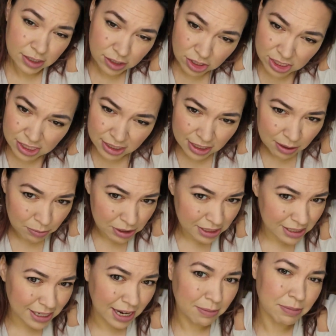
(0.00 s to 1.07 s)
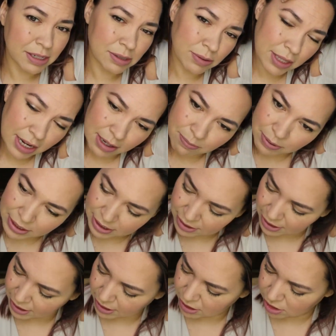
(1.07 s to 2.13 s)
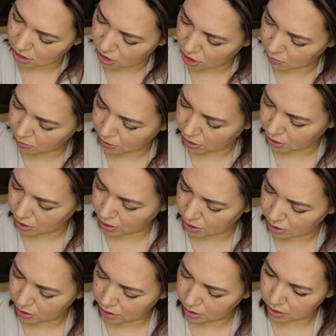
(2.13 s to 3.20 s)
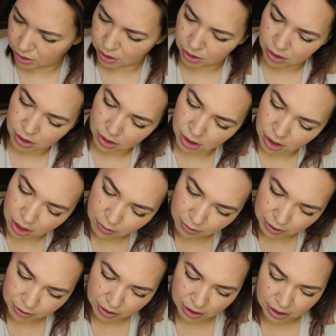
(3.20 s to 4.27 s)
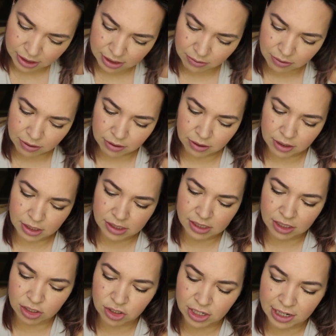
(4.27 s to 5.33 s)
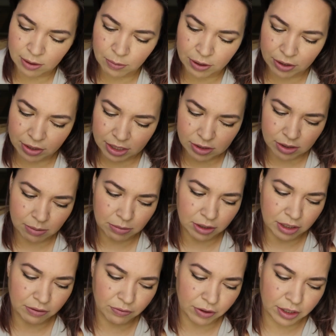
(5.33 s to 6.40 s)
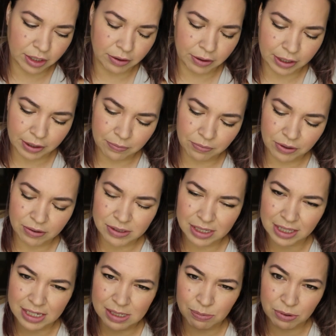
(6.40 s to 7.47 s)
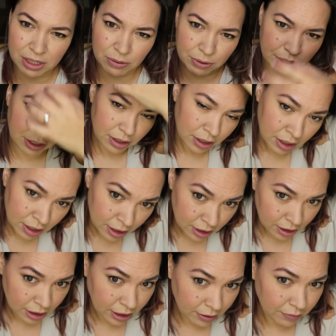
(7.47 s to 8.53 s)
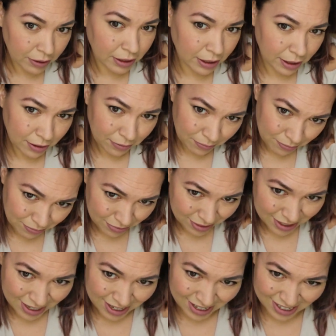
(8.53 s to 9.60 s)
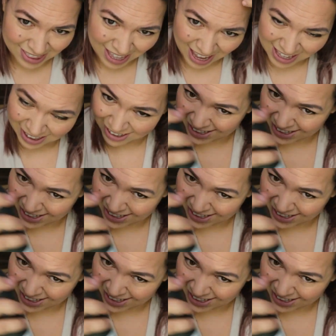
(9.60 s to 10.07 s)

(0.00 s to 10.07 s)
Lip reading: just a little more dampness without it being like super. Oh wait, hold on. That's not the signature hair water. That's what I'm looking for. Here we go. I was like, that's spraying weird. Here we go. That